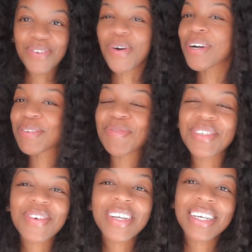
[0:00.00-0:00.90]
Welcome
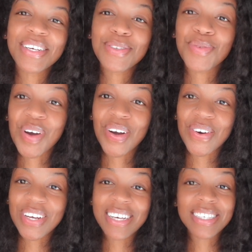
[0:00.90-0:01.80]
to Anita's
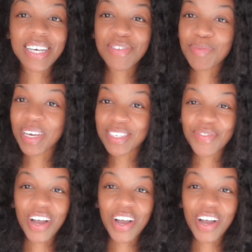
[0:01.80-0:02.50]
World, a safe space for